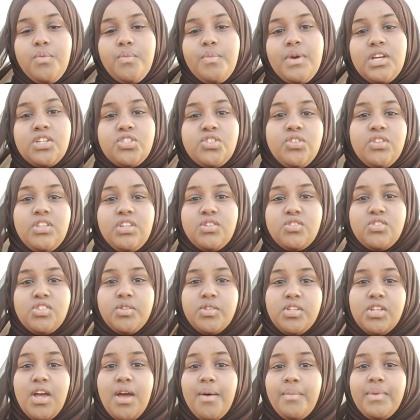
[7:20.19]
make sure that you're
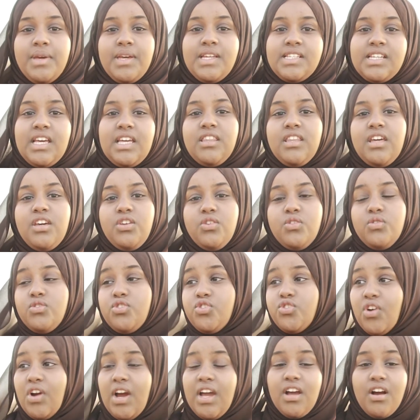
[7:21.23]
determined and that you
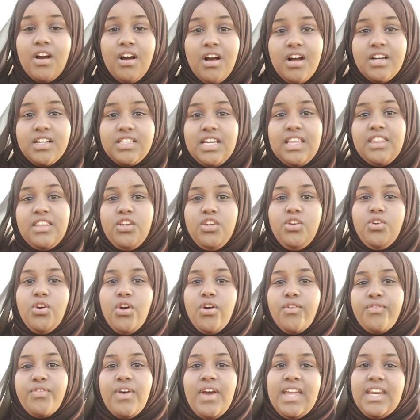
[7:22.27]
try hard and that you
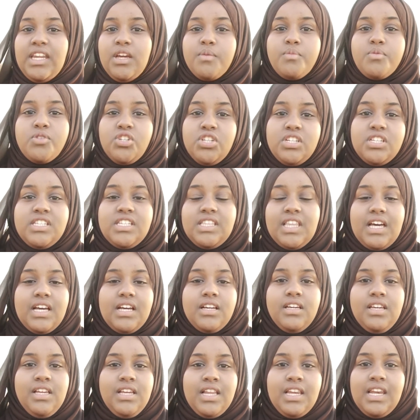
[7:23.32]
go for any opportunity that
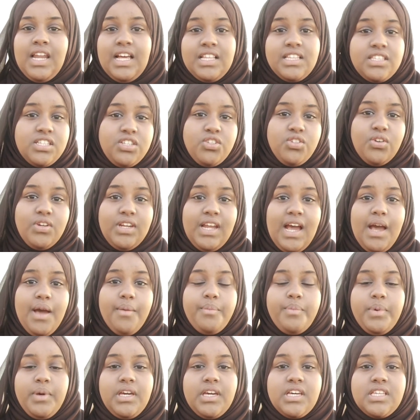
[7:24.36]
lands in your lap,
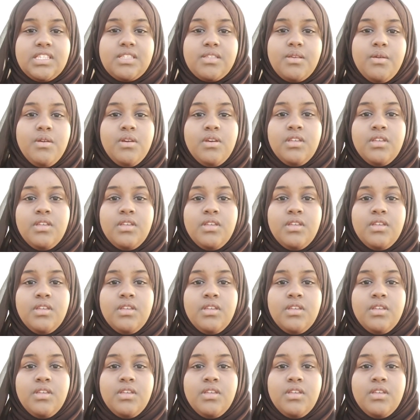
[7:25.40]
because